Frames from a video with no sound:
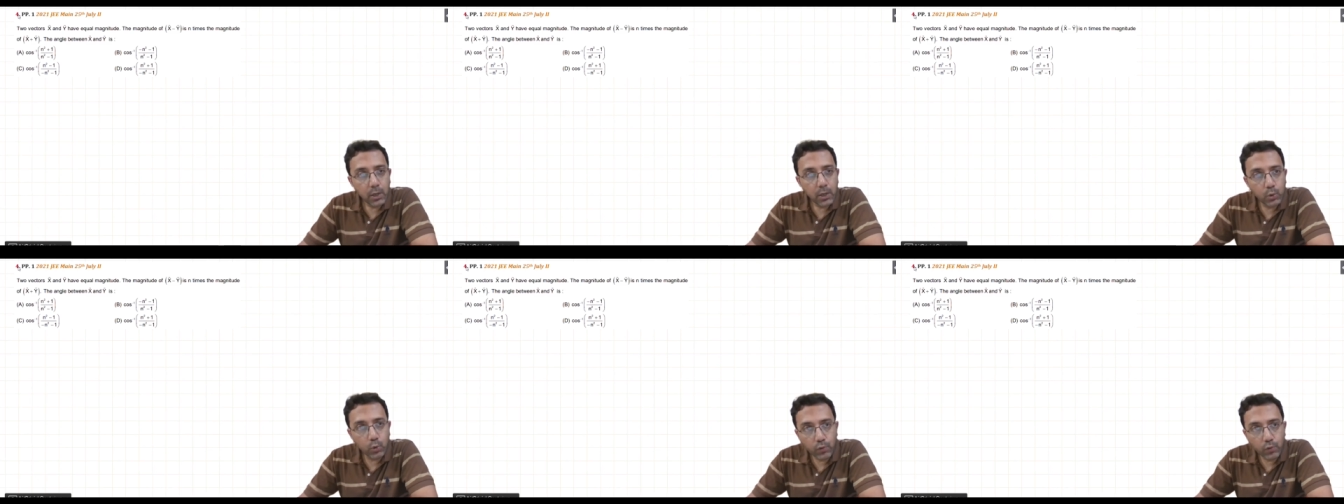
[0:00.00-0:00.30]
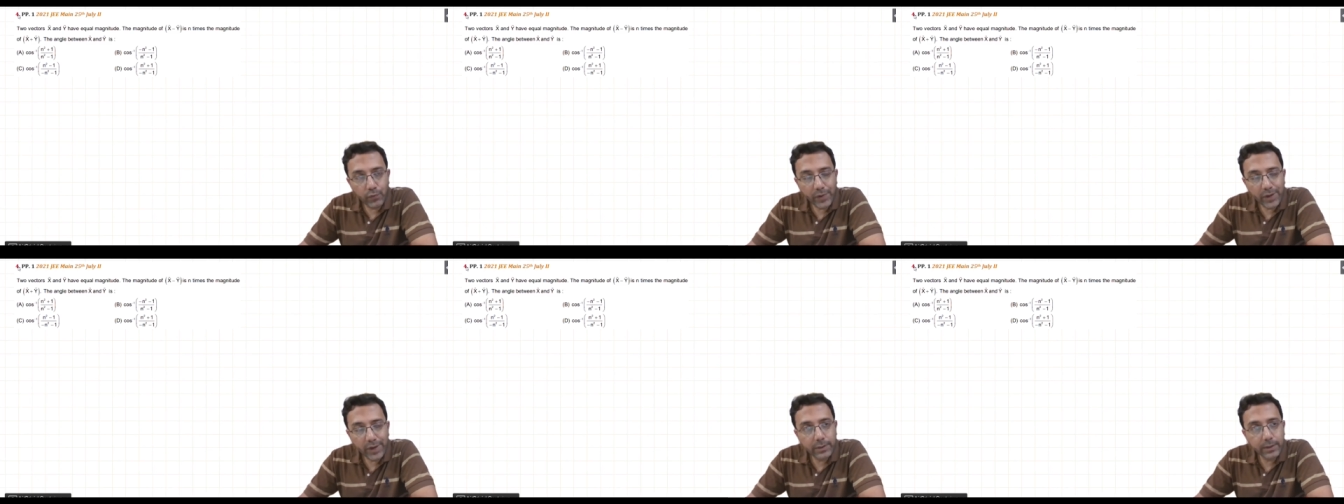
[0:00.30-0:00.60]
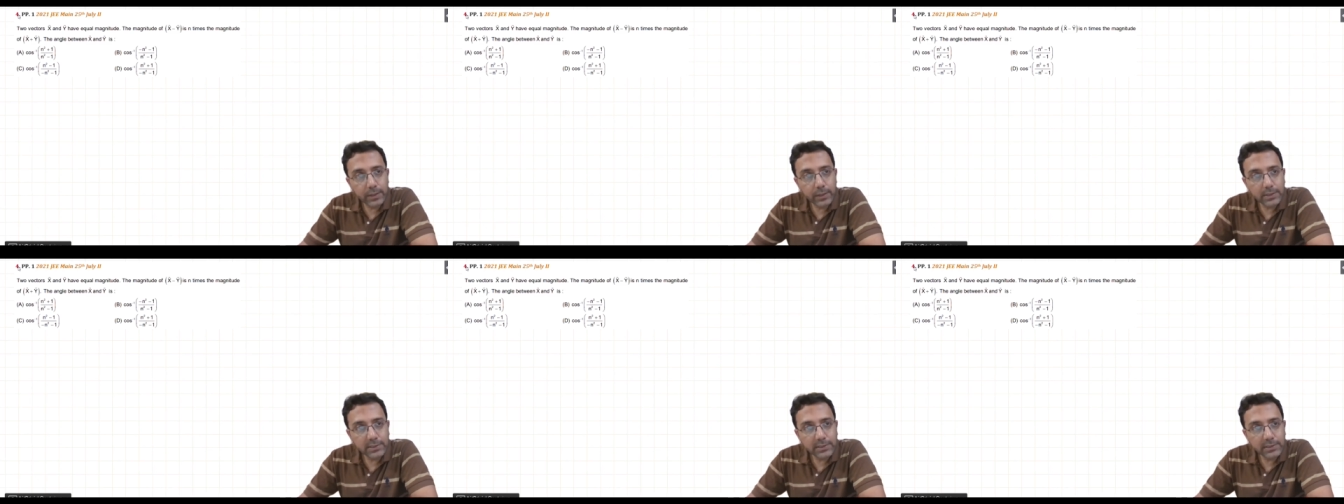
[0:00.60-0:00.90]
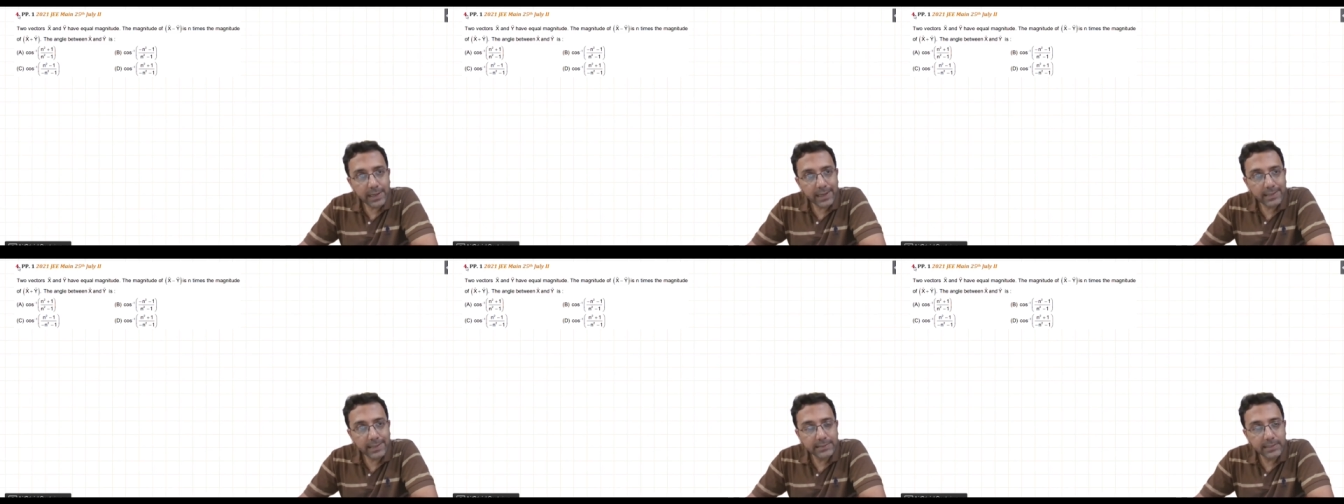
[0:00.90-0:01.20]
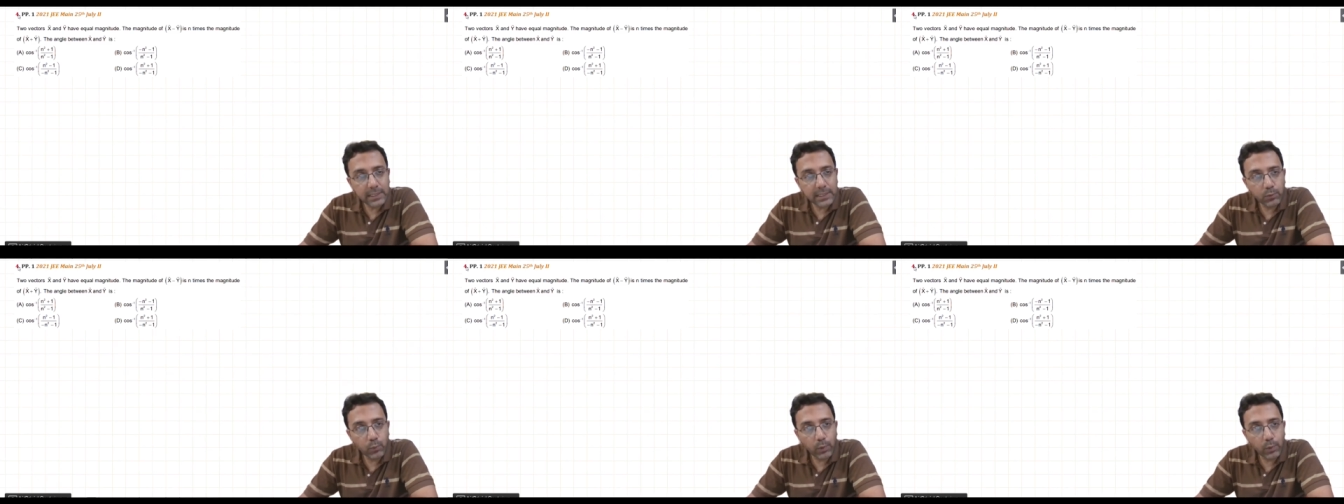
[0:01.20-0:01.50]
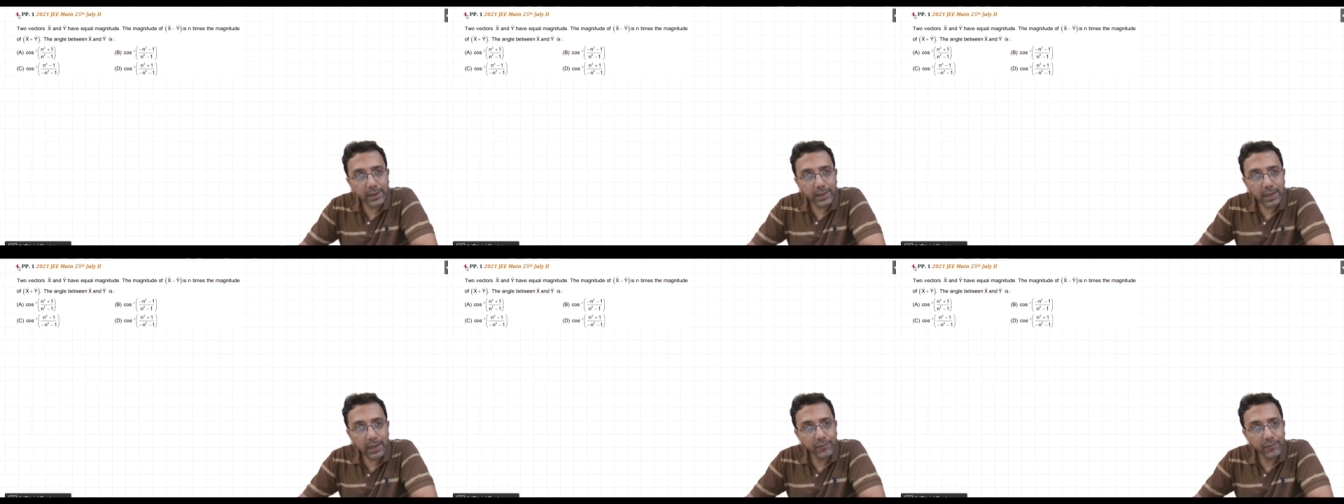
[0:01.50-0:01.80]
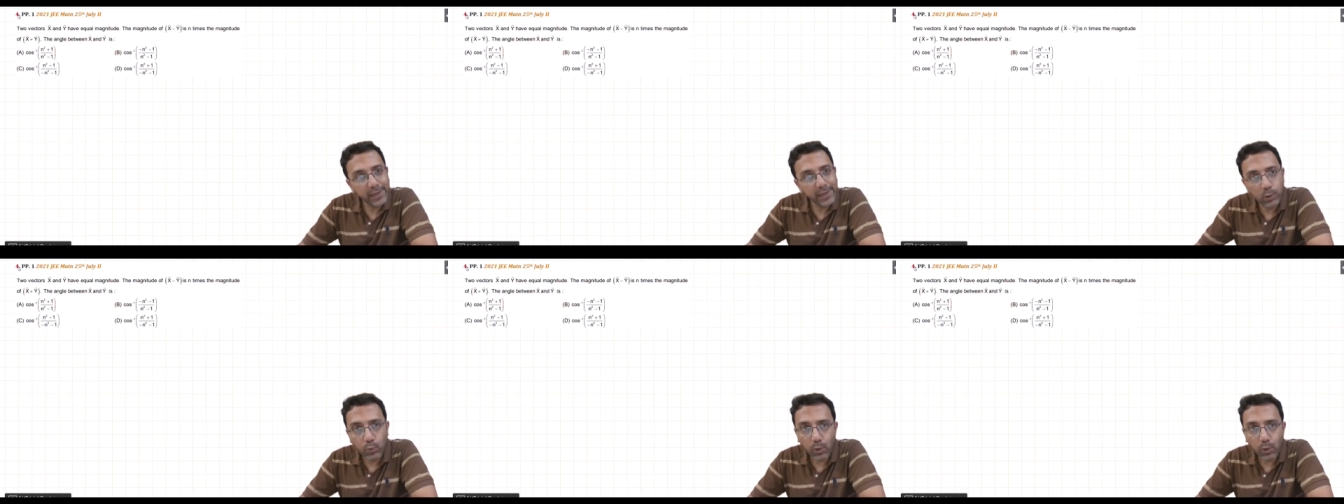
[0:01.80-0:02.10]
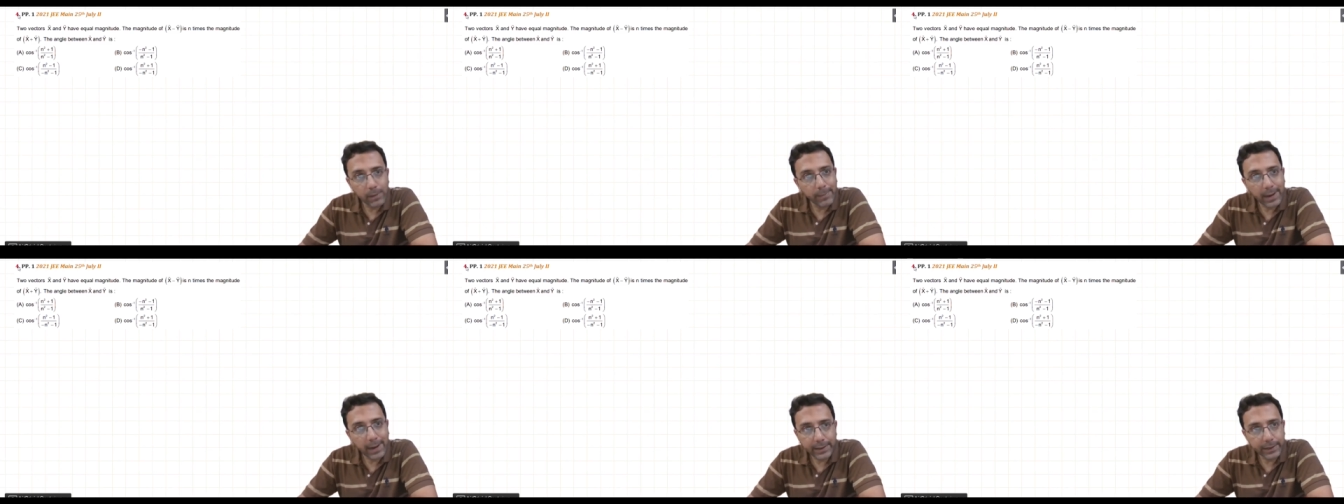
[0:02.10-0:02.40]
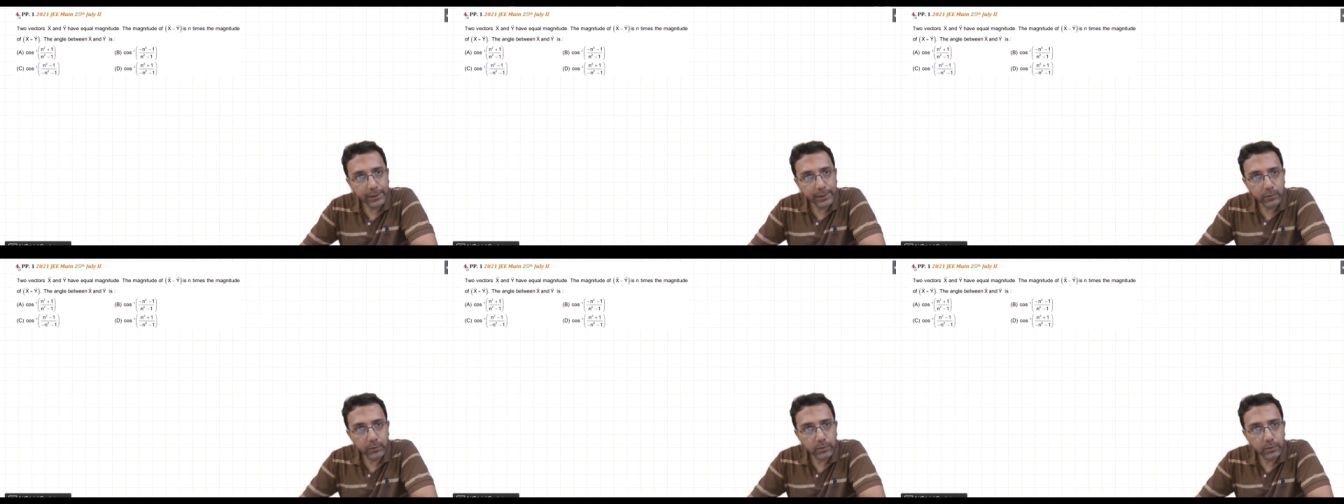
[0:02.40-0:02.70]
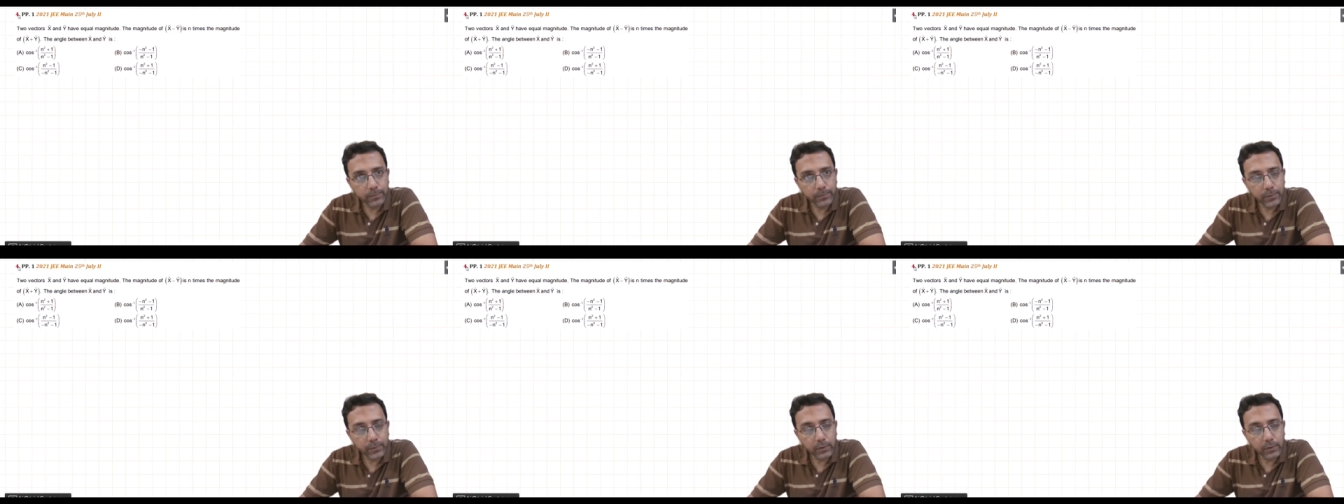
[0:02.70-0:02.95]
two vectors x and y have equal magnitude.